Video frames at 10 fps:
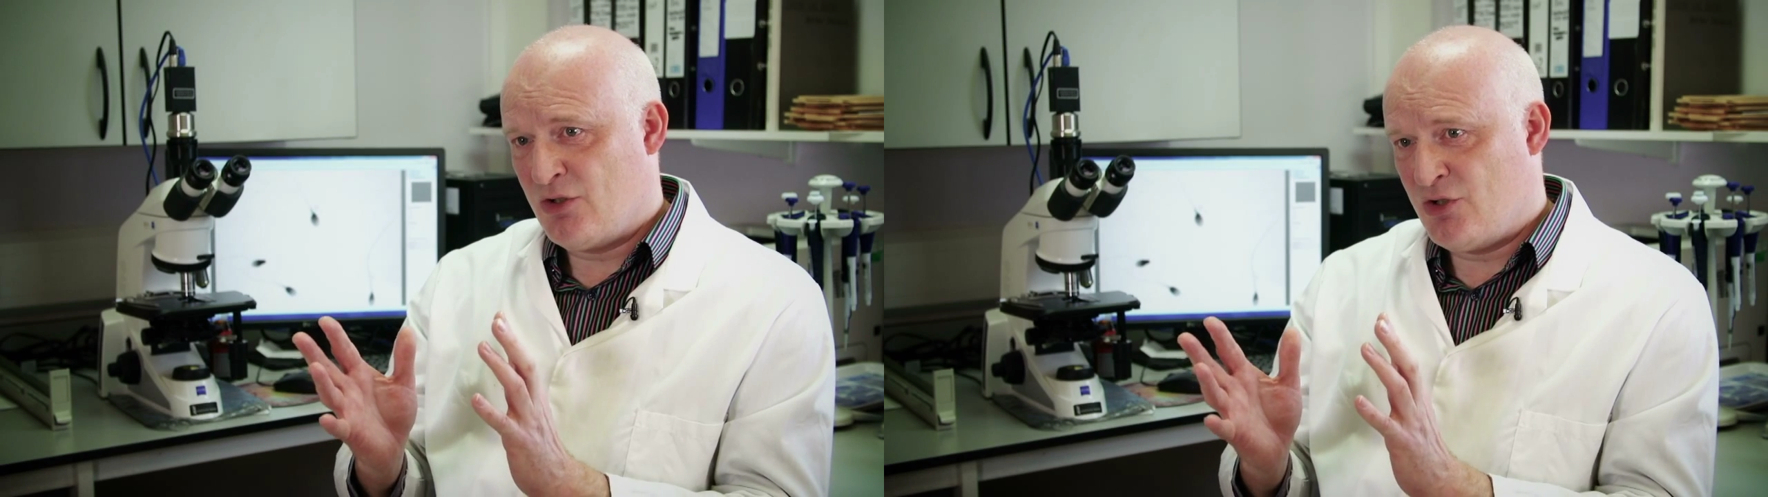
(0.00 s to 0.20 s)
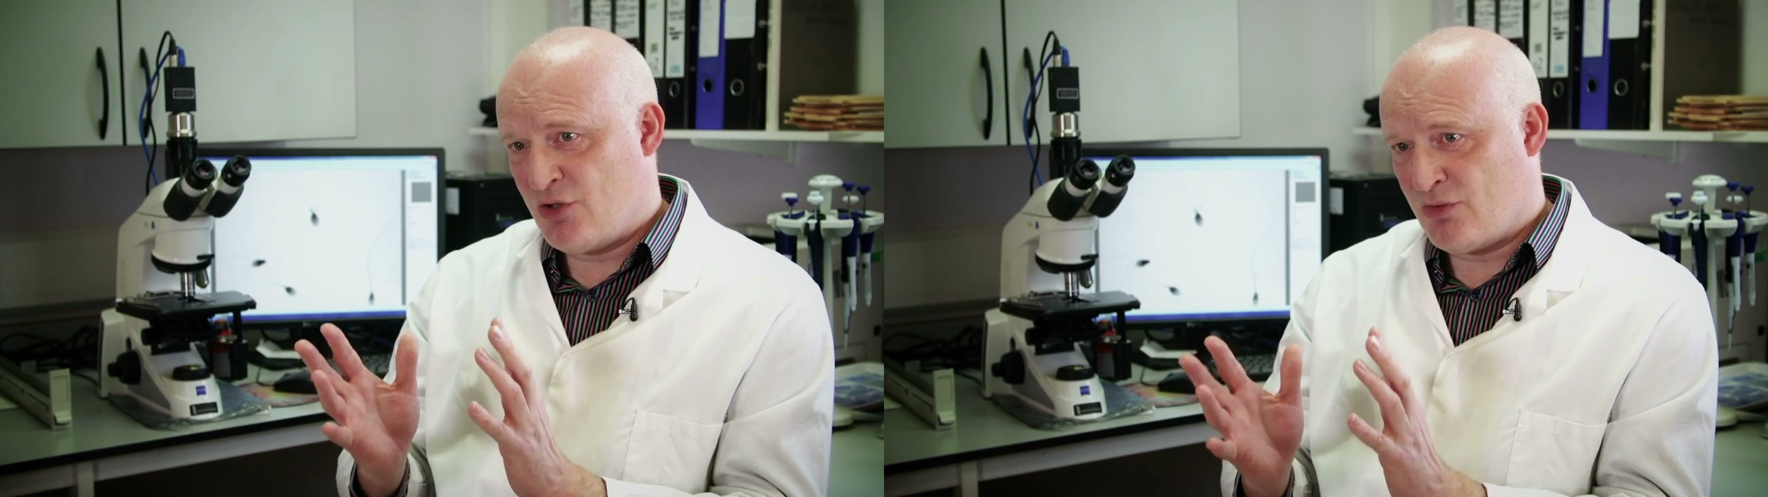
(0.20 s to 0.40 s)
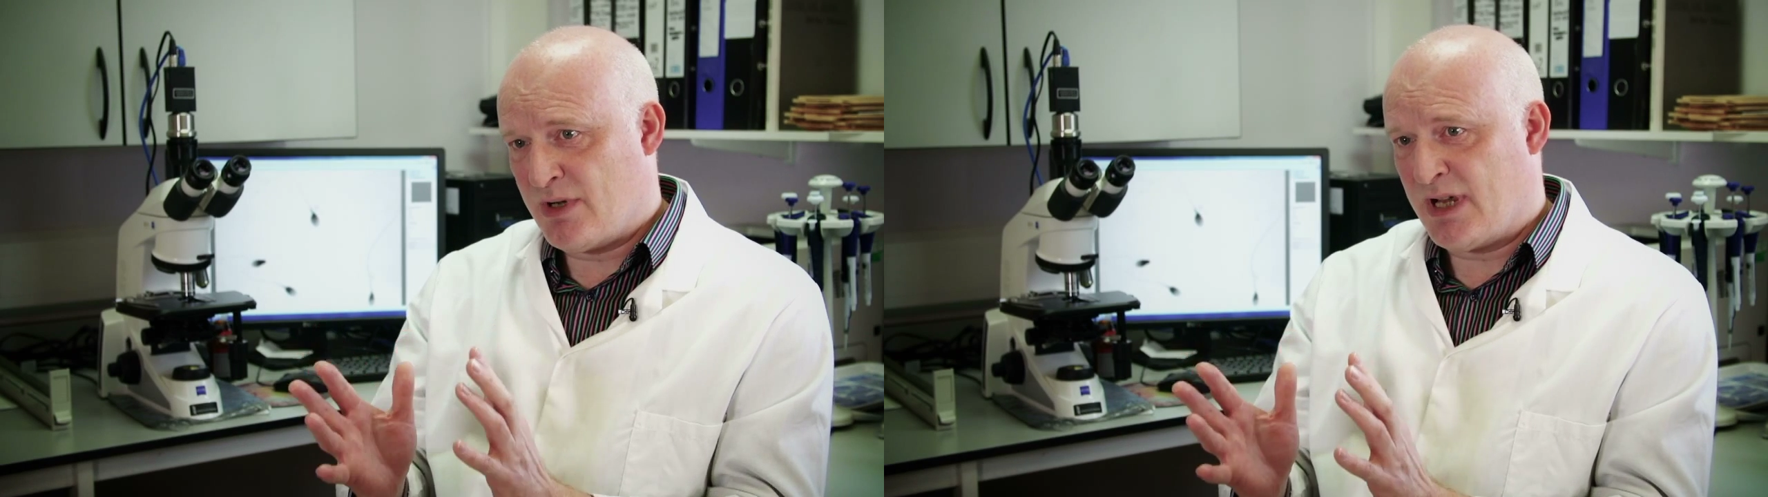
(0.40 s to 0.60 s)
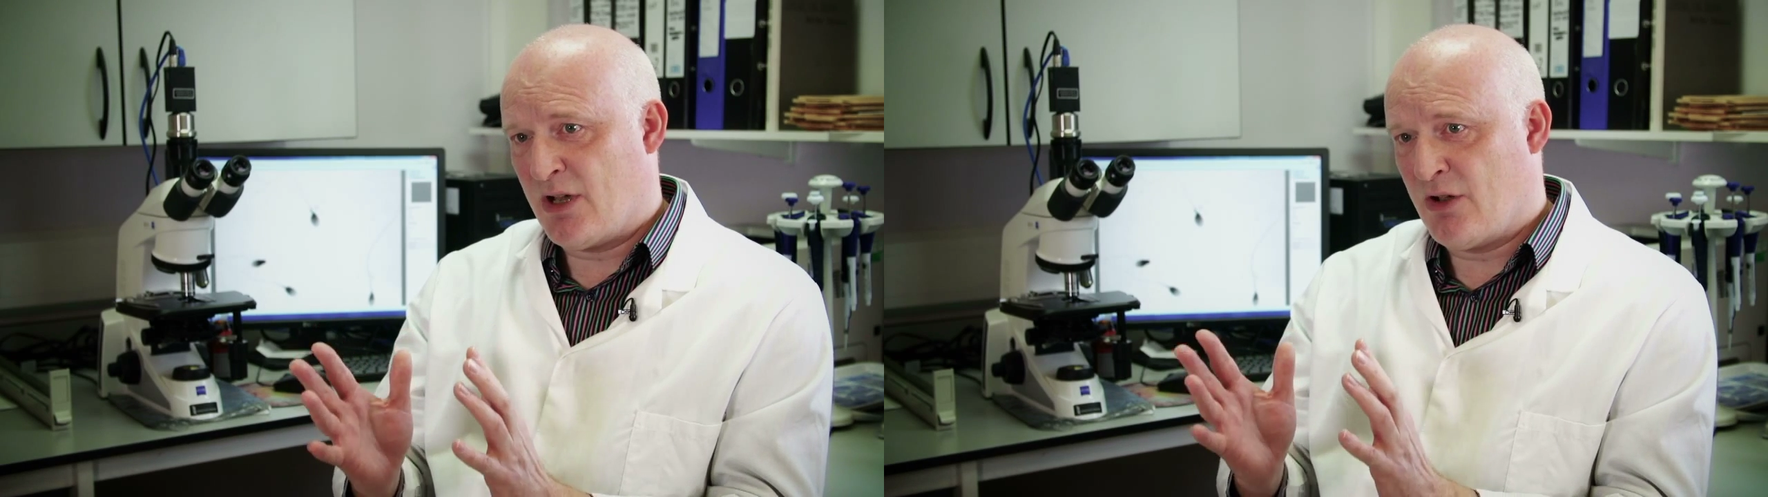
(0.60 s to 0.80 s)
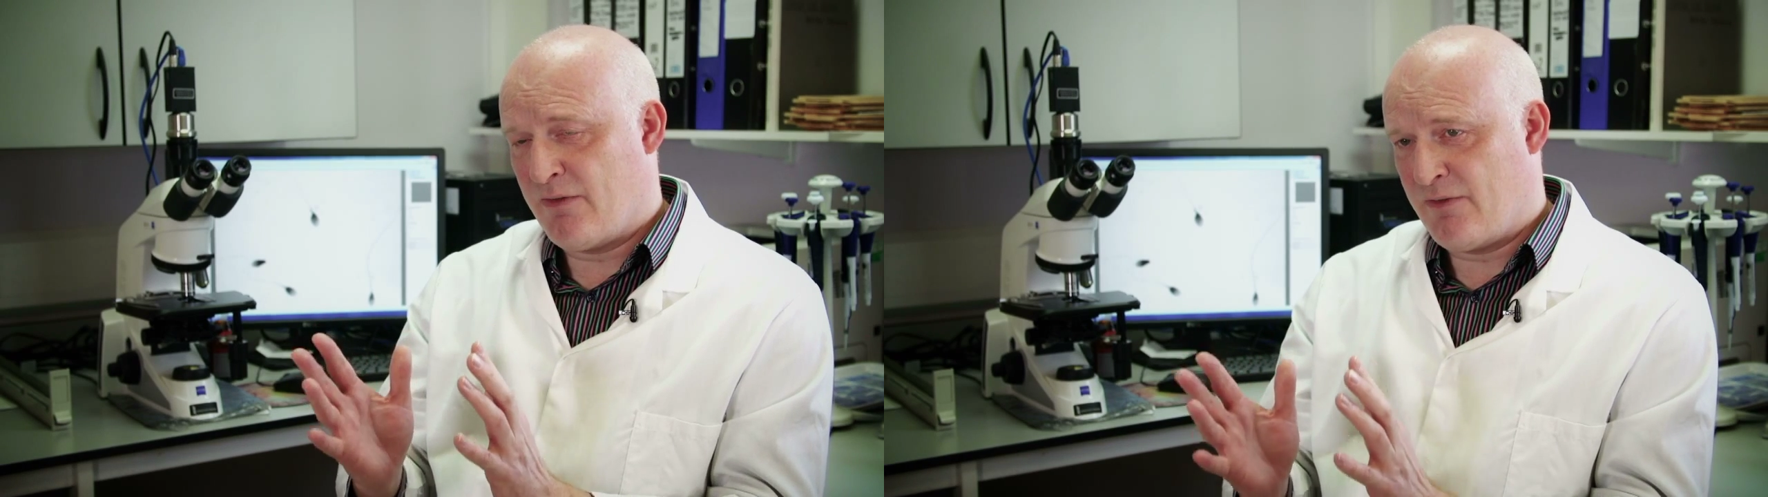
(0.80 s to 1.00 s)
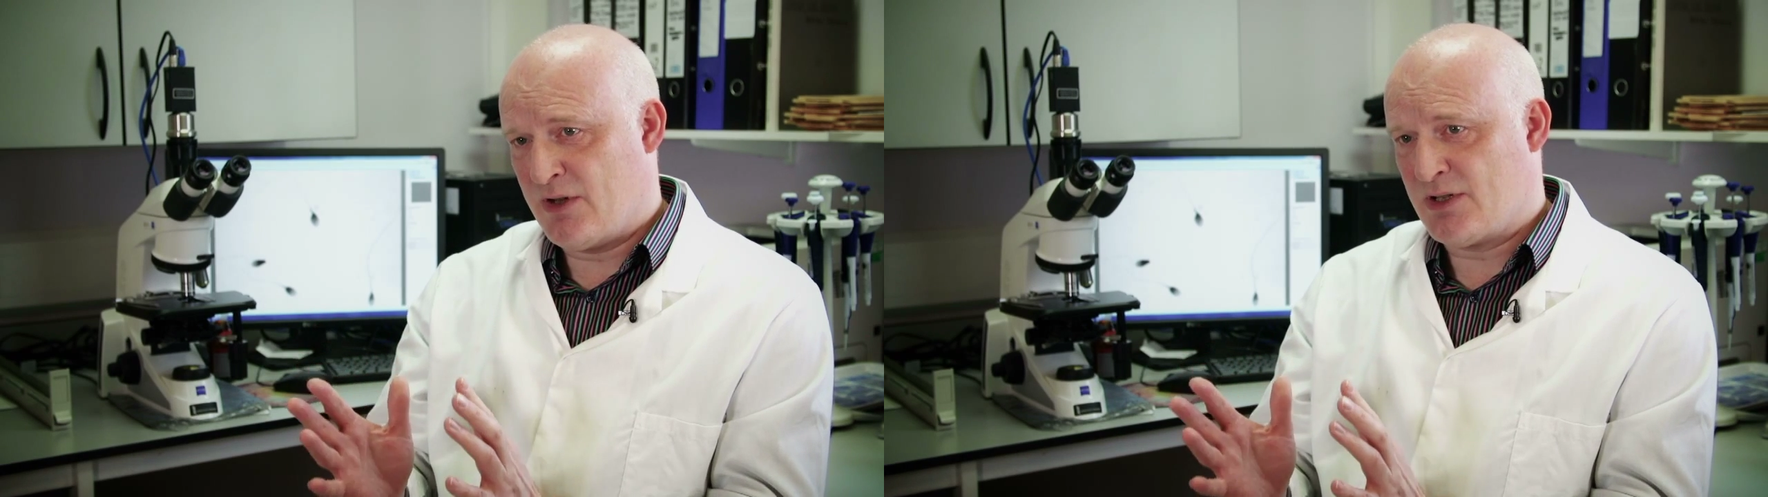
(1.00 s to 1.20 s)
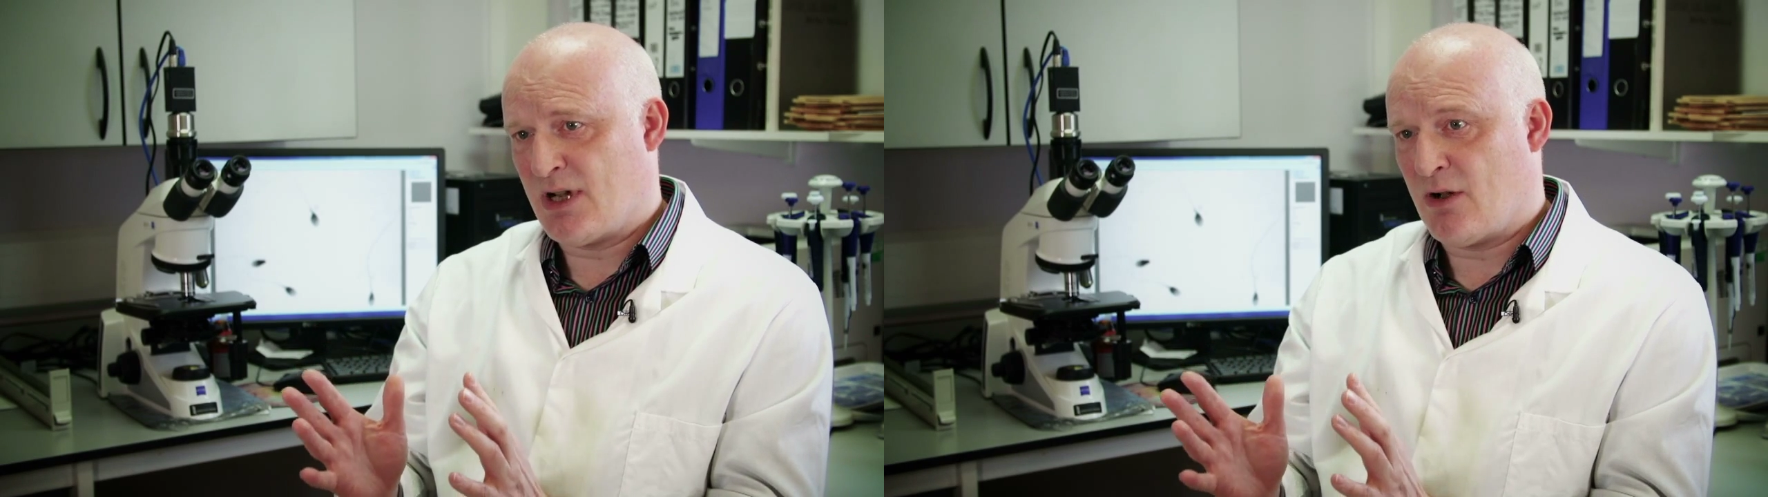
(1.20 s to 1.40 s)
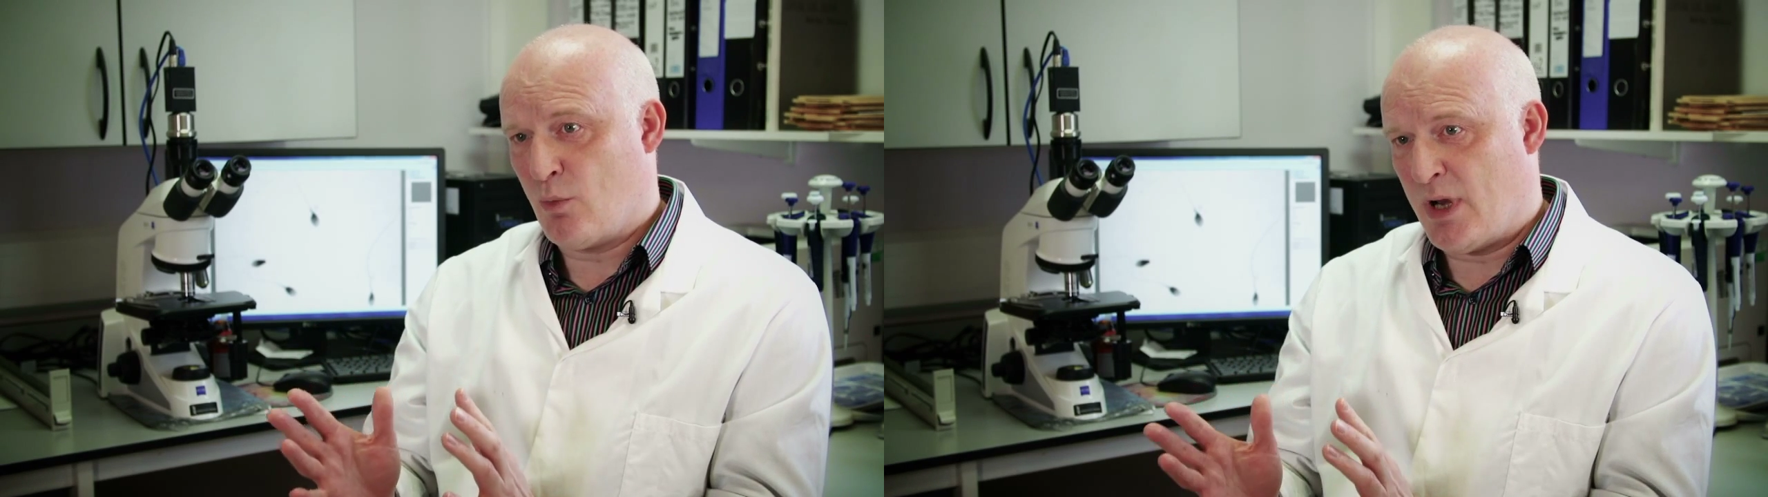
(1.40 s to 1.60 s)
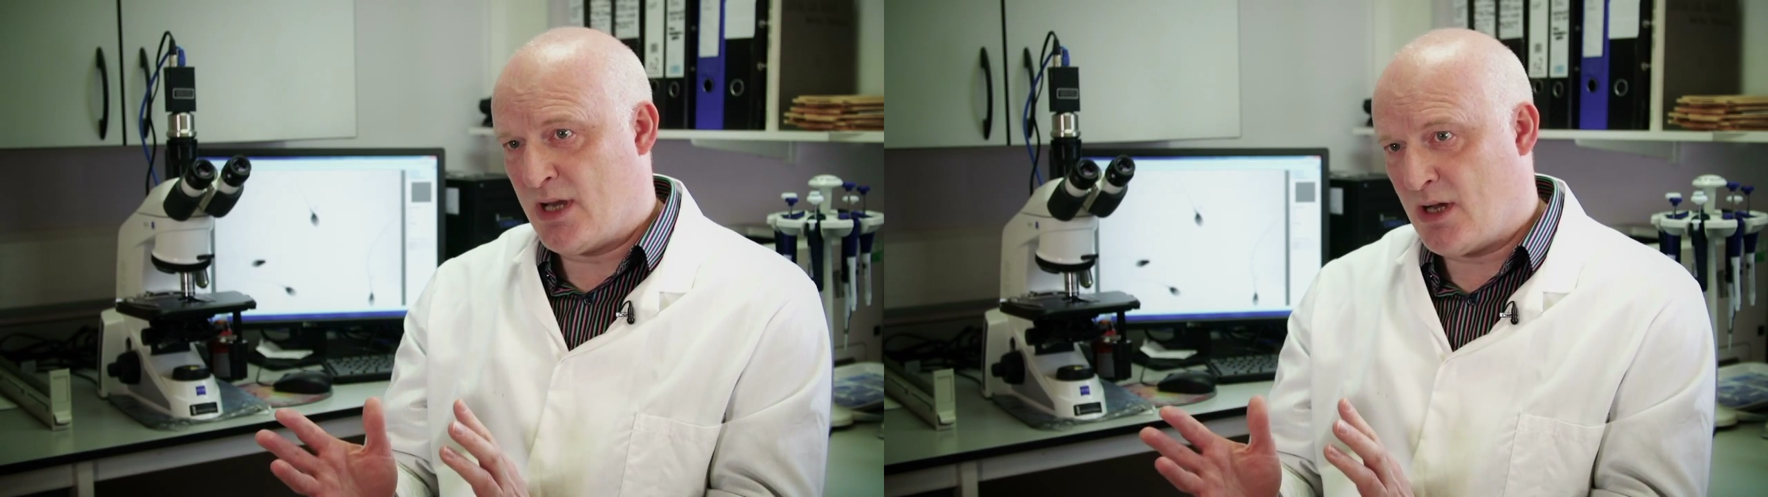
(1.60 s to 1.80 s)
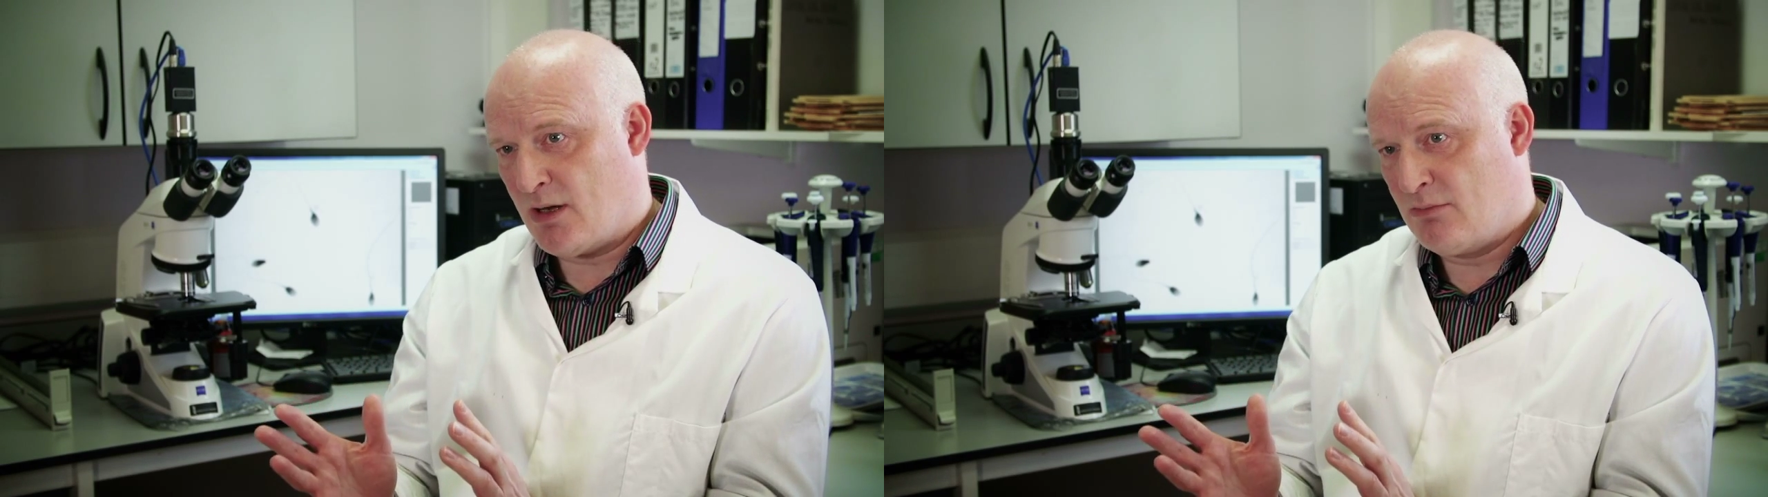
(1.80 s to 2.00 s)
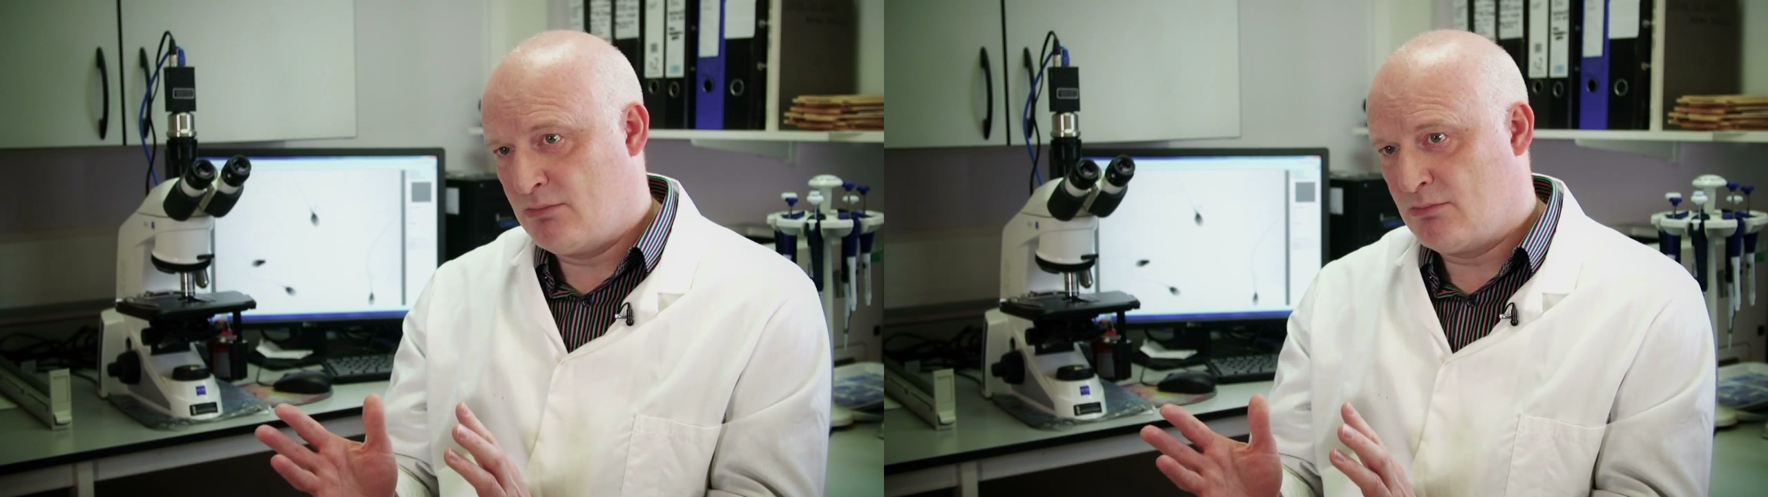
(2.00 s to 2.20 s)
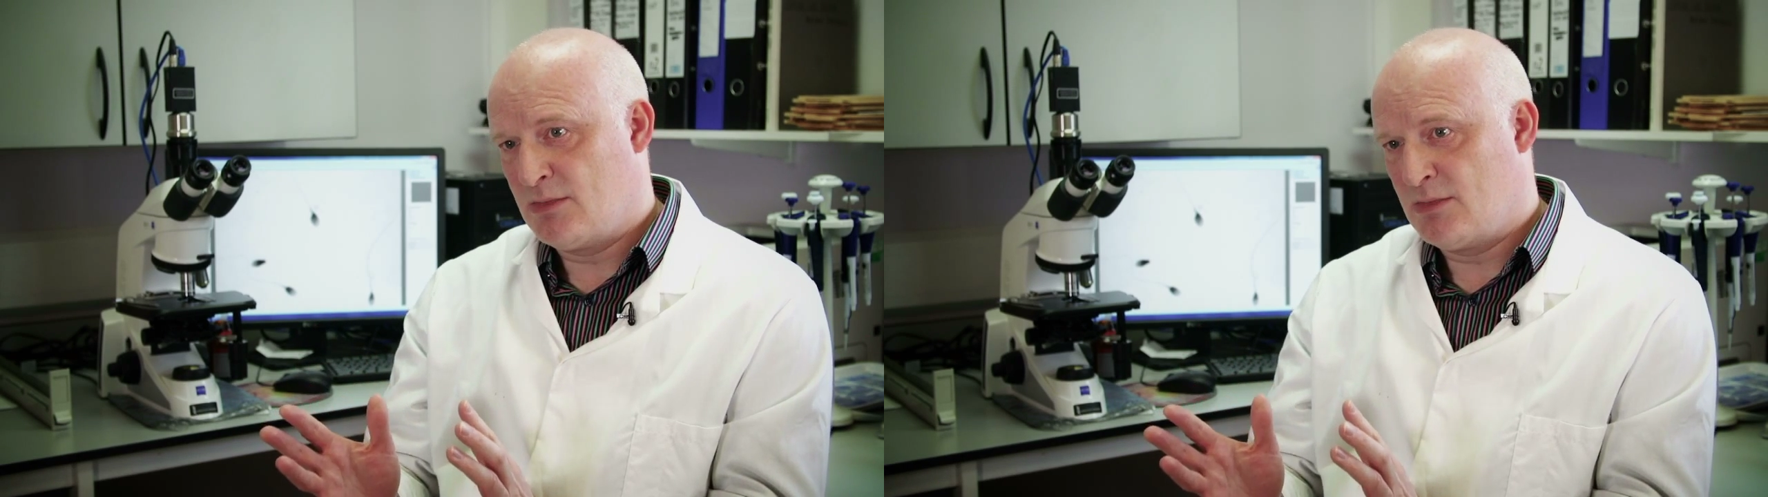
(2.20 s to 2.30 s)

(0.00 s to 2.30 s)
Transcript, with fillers: during her fertile window,